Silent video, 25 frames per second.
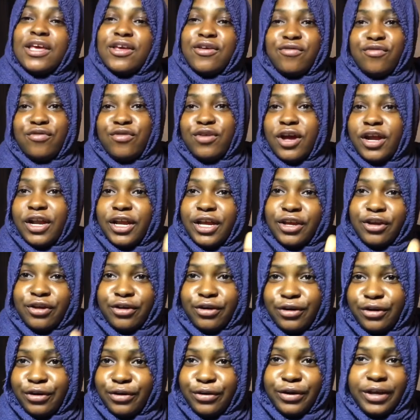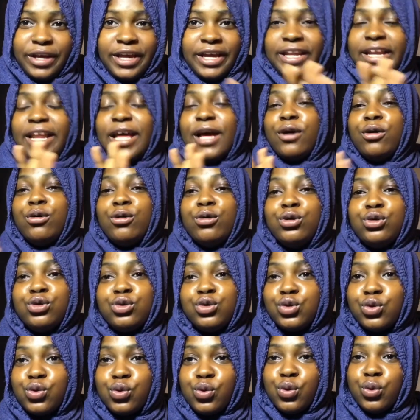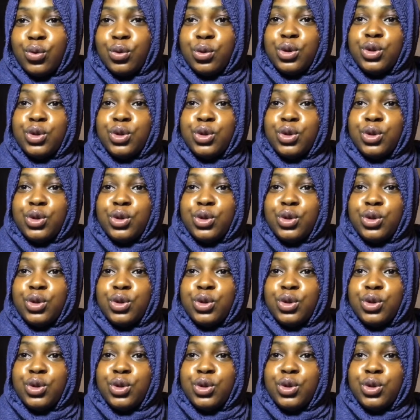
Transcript: if you are a girl, you cannot go to school.